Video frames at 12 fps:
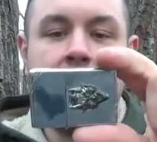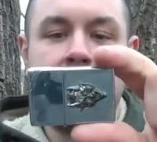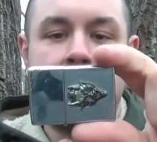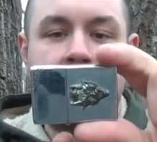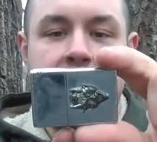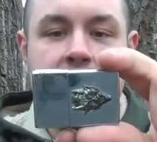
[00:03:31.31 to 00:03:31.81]

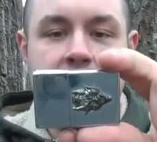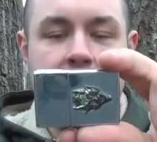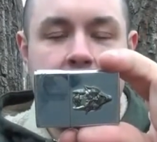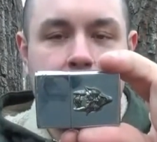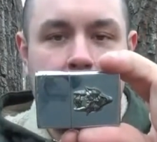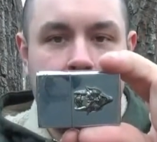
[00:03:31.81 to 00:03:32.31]
So hinge is
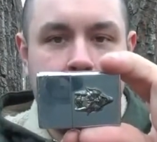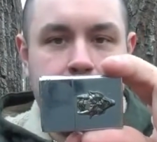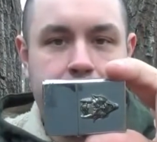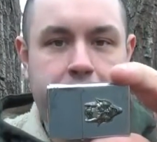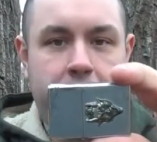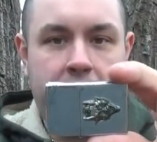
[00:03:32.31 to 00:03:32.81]
on the bottom.
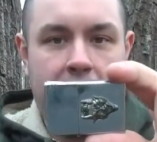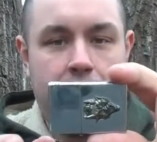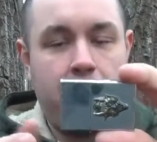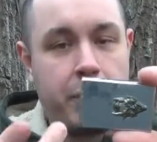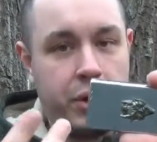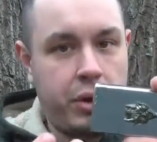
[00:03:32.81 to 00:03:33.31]
Now
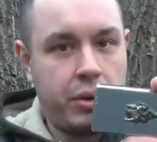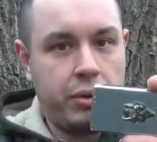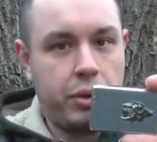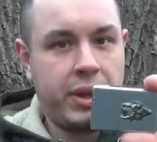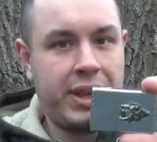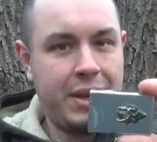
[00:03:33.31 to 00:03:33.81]
remember, you're
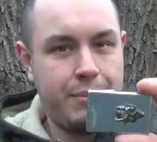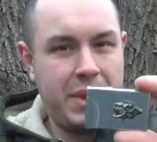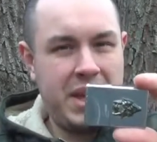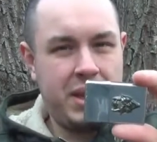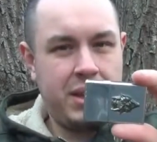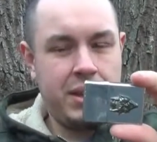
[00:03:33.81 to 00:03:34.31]
looking at
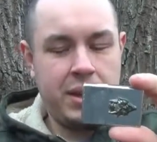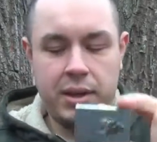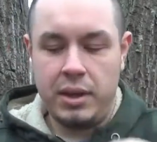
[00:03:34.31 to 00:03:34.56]
me.